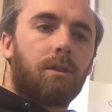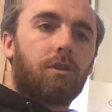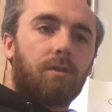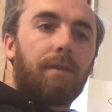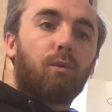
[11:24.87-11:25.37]
The
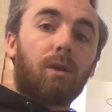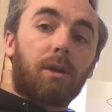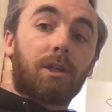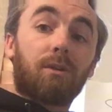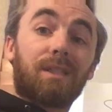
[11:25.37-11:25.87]
driver will
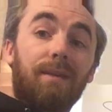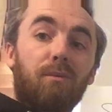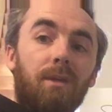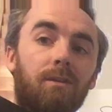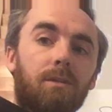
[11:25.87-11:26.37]
already go
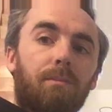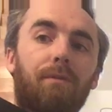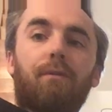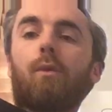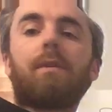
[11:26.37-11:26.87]
7 meters
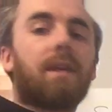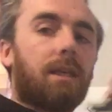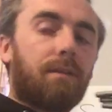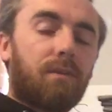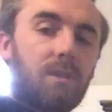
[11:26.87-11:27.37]
before they
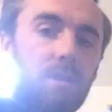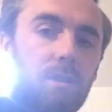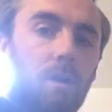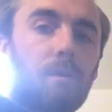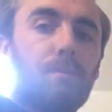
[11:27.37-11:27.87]
even
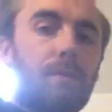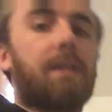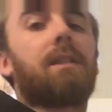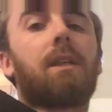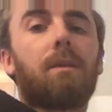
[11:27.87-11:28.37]
start
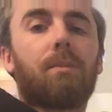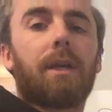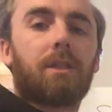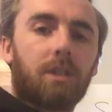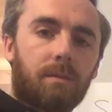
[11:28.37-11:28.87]
pressing on the
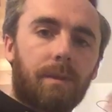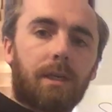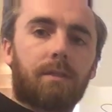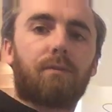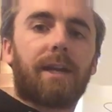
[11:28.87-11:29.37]
brake, just because of